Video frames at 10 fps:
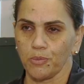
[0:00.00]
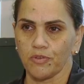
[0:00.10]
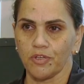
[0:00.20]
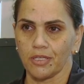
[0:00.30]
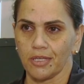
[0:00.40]

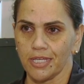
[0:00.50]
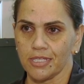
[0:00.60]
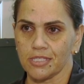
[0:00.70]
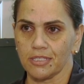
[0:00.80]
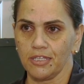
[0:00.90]
We've got a
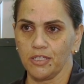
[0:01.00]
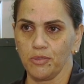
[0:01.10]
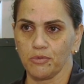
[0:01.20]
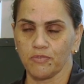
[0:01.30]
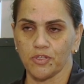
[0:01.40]
legacy,
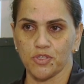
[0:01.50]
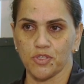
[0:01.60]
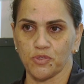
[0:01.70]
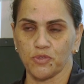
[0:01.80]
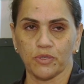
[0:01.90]
we've got a
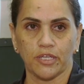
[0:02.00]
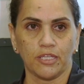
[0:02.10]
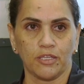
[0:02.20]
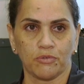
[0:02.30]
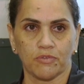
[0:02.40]

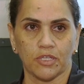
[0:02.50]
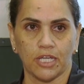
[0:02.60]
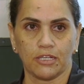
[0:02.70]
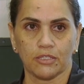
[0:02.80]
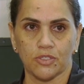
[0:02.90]
story, we've got
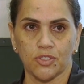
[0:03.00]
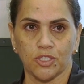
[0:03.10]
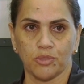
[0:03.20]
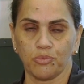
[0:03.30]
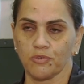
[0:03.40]

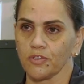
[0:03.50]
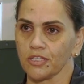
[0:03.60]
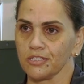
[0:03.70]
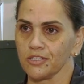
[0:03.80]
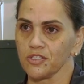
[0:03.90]
eldership, we've
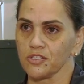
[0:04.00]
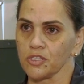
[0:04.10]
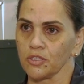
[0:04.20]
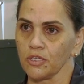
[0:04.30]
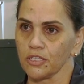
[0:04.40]
got
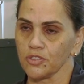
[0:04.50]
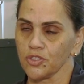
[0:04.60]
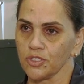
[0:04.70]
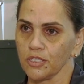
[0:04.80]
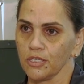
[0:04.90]
Indigenous
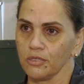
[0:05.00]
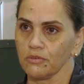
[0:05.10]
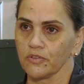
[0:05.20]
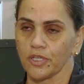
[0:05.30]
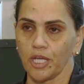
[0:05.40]
knowledge,
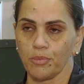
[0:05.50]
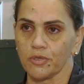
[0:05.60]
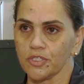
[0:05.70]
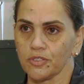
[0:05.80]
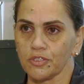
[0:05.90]
we've got
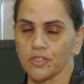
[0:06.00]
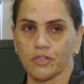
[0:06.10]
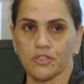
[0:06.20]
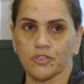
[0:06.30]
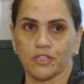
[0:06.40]
Aboriginal and
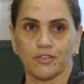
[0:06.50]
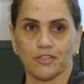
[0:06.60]
Torres Strait